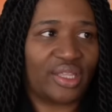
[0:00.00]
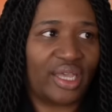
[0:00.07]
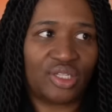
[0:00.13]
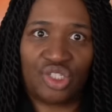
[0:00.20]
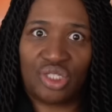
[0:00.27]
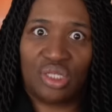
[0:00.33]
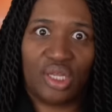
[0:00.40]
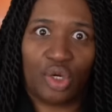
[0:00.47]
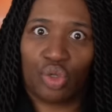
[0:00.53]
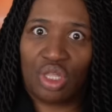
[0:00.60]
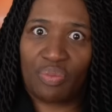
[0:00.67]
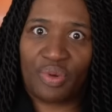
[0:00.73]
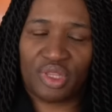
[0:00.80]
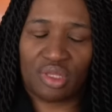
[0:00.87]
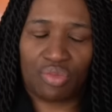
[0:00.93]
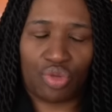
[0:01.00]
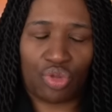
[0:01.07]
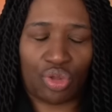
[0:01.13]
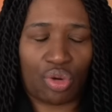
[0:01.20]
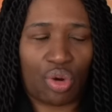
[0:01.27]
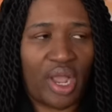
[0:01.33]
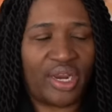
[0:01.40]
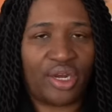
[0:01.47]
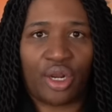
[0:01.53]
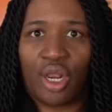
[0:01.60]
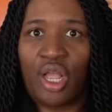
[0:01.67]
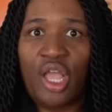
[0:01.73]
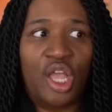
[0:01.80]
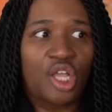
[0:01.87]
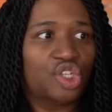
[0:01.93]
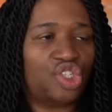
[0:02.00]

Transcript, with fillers: Like, she literally put them through the grinder.